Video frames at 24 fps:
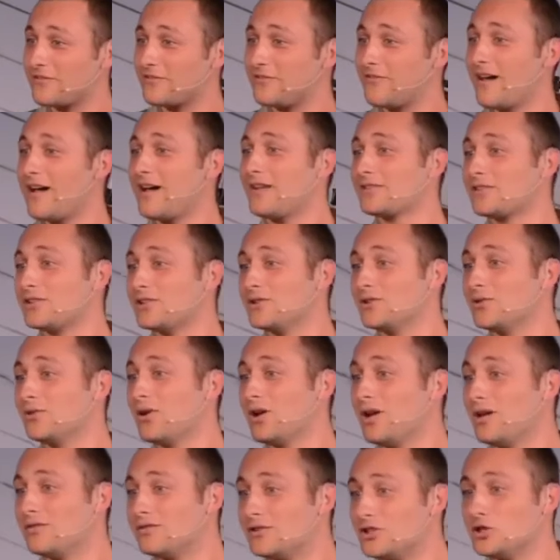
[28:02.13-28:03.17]
value
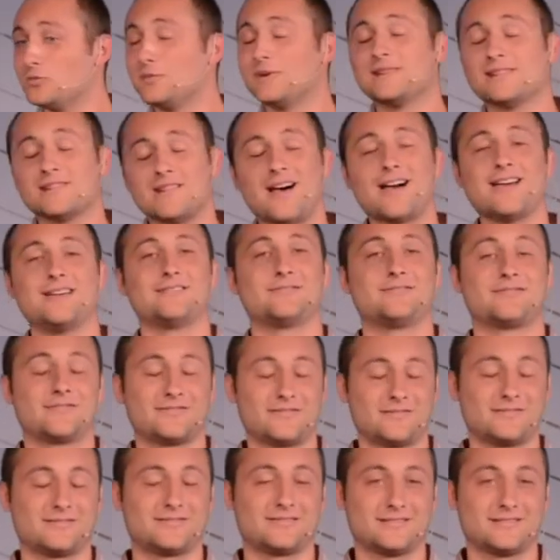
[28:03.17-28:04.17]
of human life.